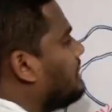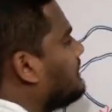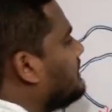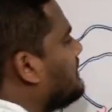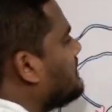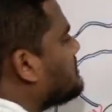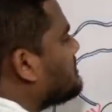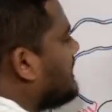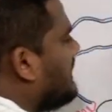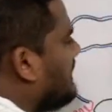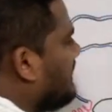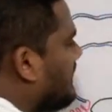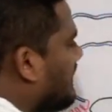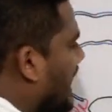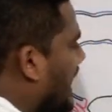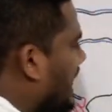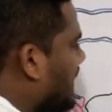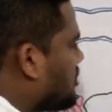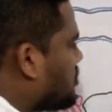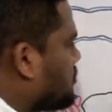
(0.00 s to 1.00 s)
This
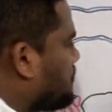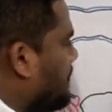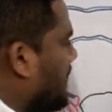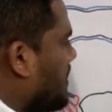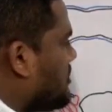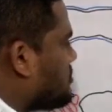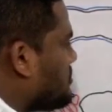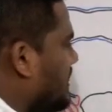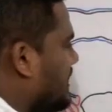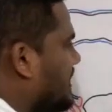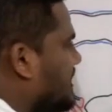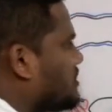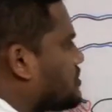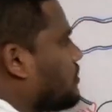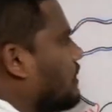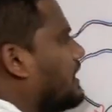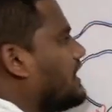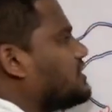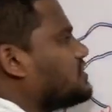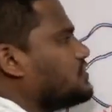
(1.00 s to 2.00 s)
entire space, it is
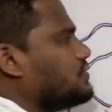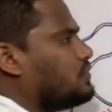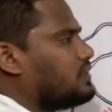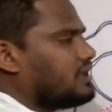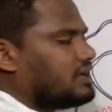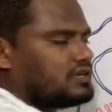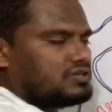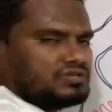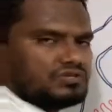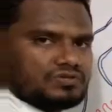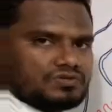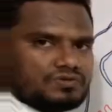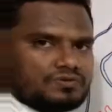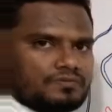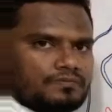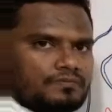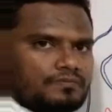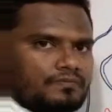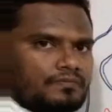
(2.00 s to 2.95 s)
called as uterus.